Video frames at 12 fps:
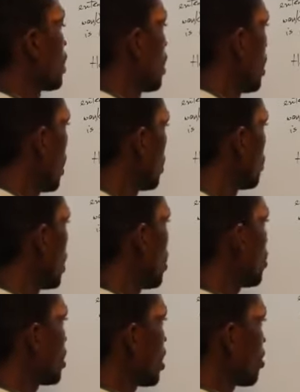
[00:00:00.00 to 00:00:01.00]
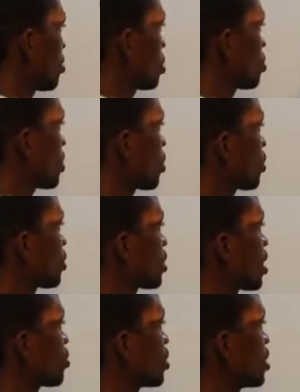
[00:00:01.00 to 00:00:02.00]
And how do we calculate our spring
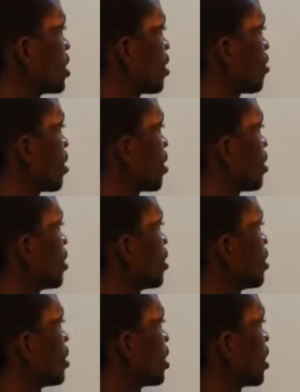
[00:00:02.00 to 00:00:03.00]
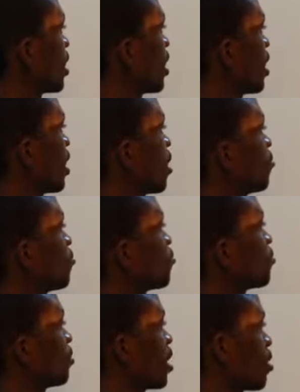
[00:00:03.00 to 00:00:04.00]
constant? We need our
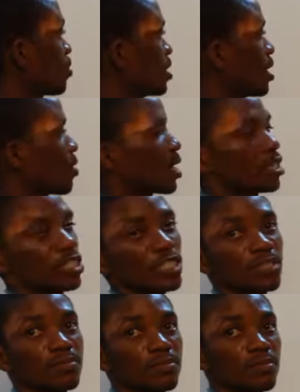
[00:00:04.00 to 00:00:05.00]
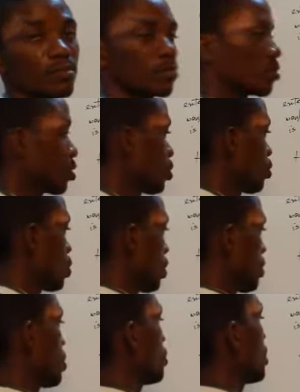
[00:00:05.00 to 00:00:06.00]
F and we need our E. So we'll
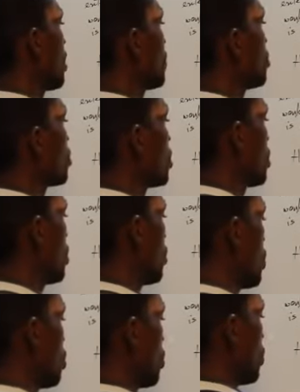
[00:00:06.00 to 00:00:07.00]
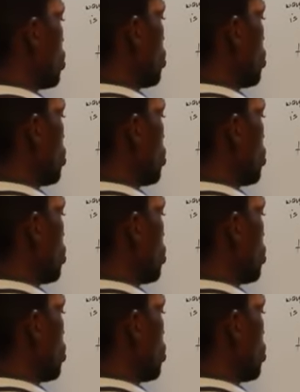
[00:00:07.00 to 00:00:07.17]
substitute them into the equation.